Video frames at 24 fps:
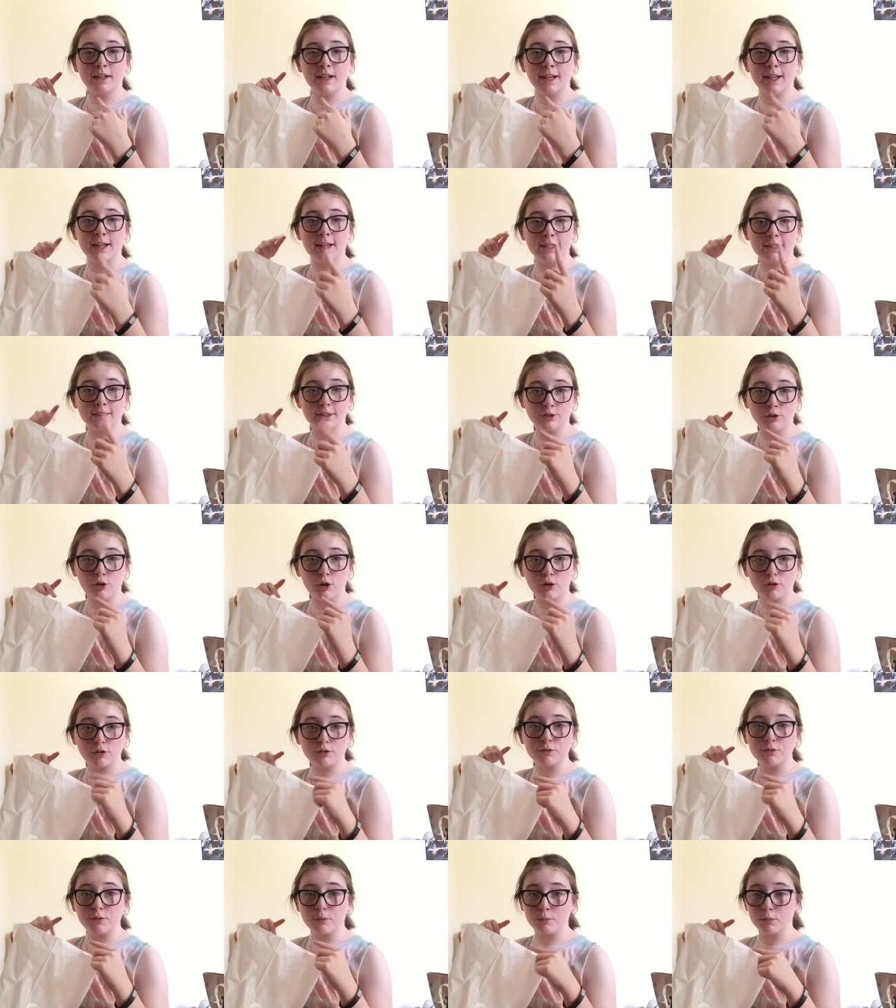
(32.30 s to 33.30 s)
in here is
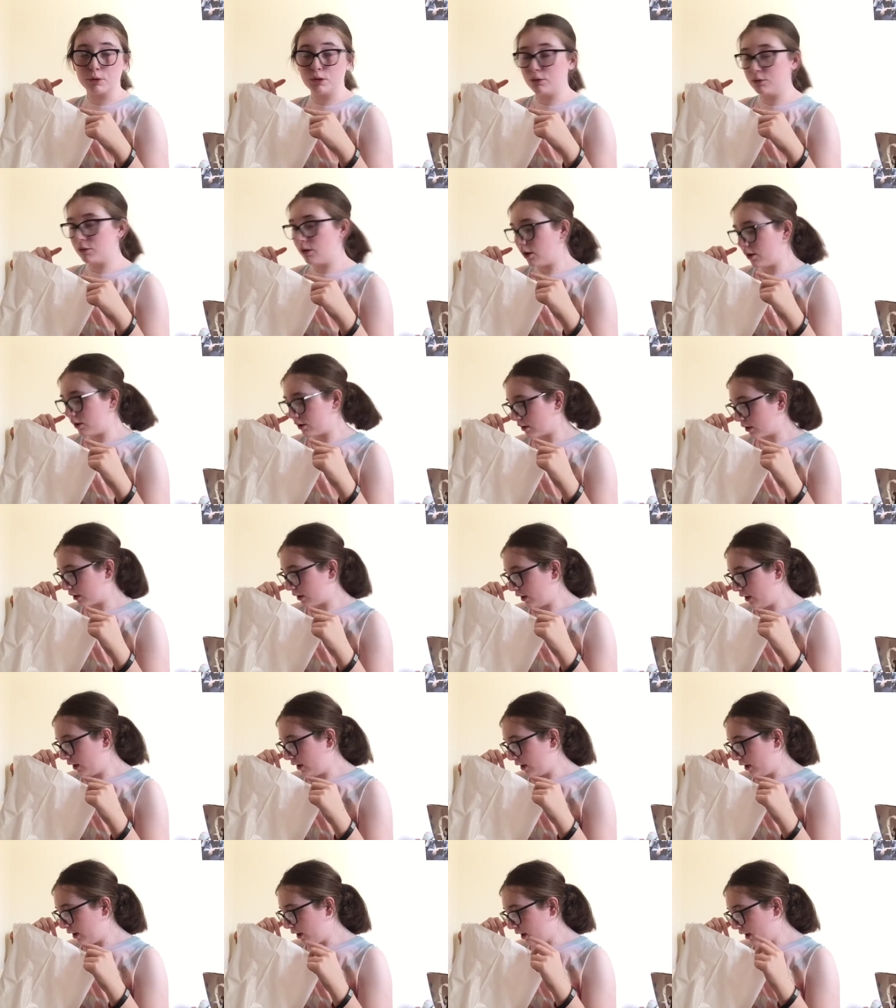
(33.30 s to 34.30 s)
not from New Look,
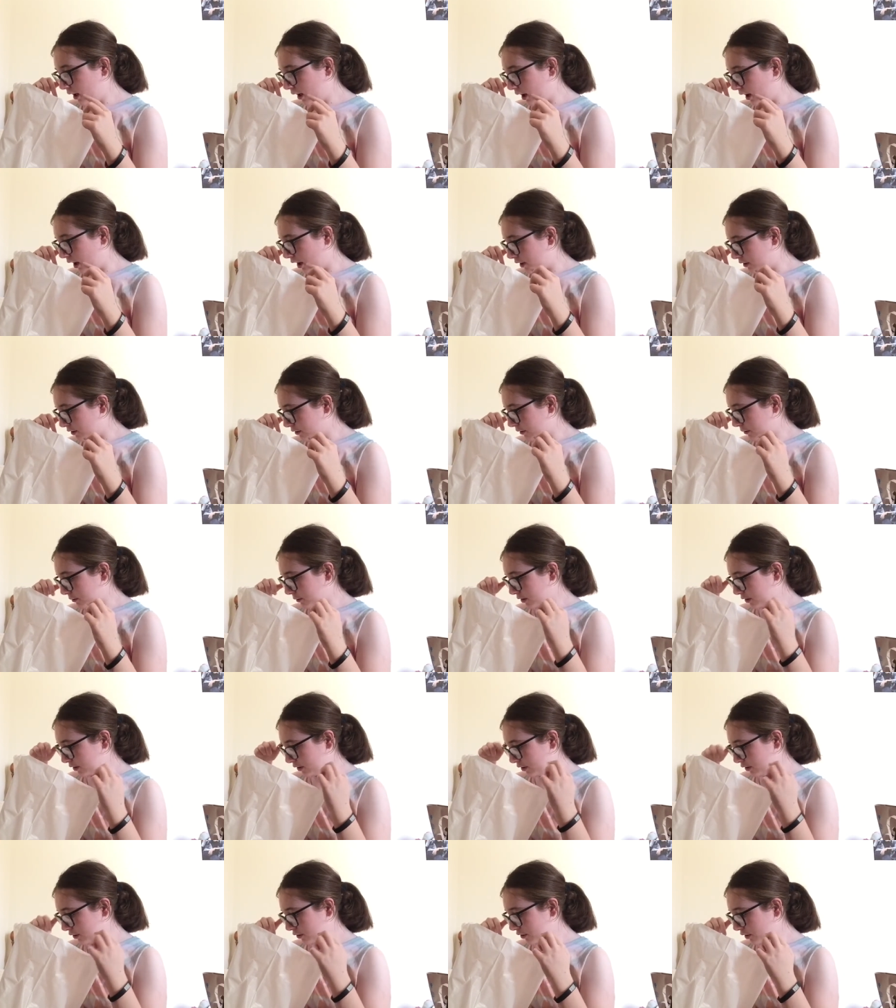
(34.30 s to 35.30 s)
uh, so I'm
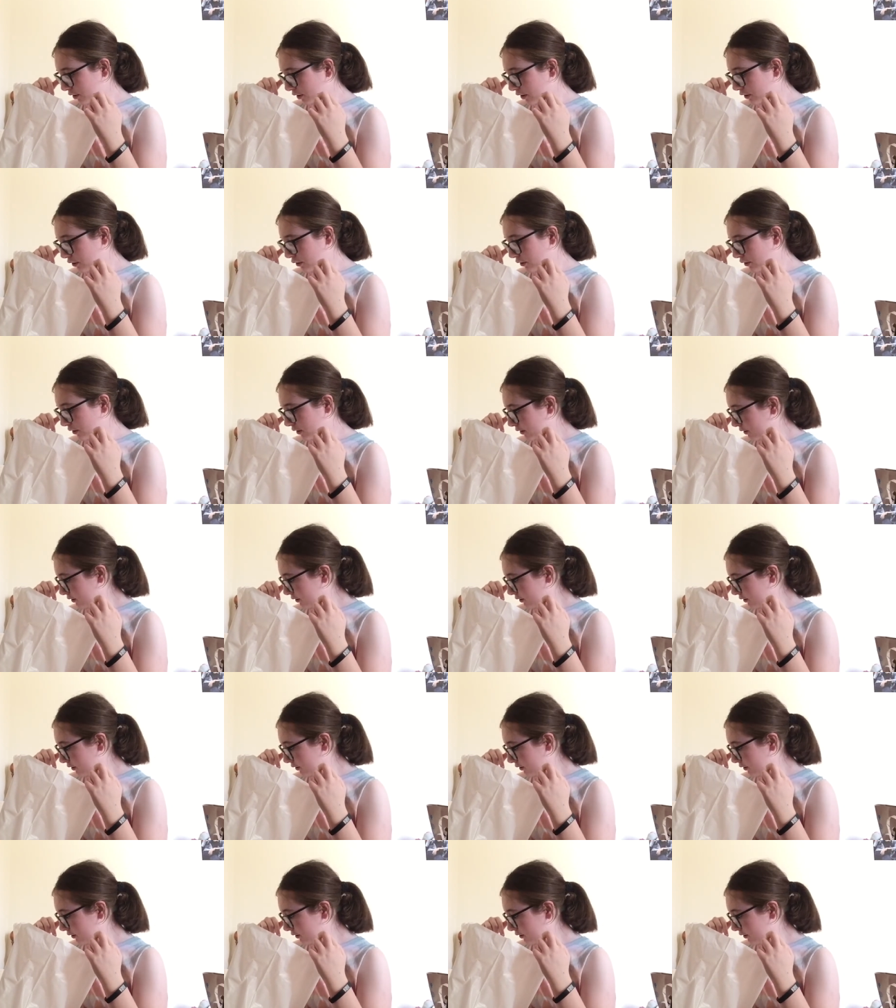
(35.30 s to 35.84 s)
just going to show the New